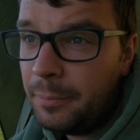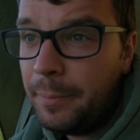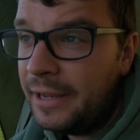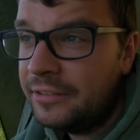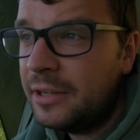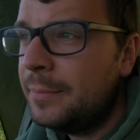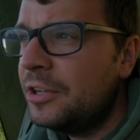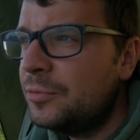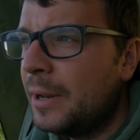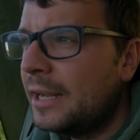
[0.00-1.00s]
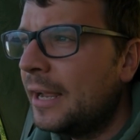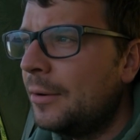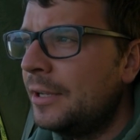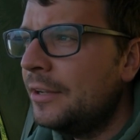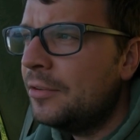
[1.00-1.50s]
basically pitch black
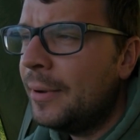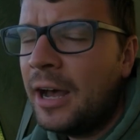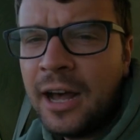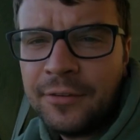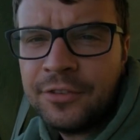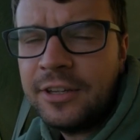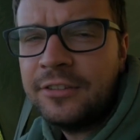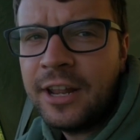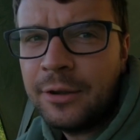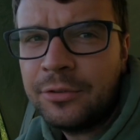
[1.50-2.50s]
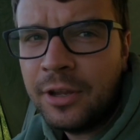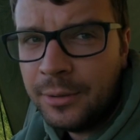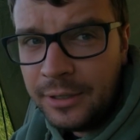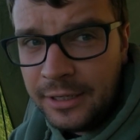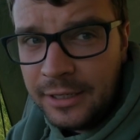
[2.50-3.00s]
out here. It's about 6:30 now, so I
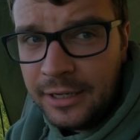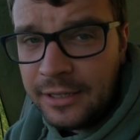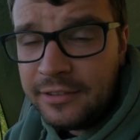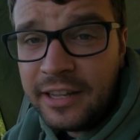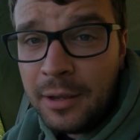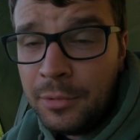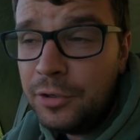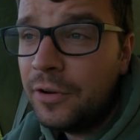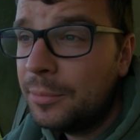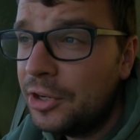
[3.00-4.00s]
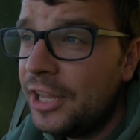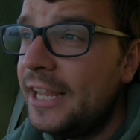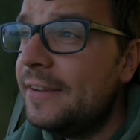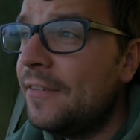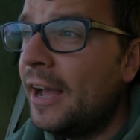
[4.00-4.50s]
need to get a move. I'm gonna
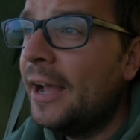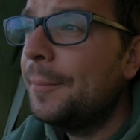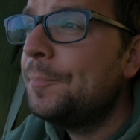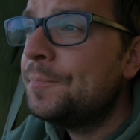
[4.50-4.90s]
eat that.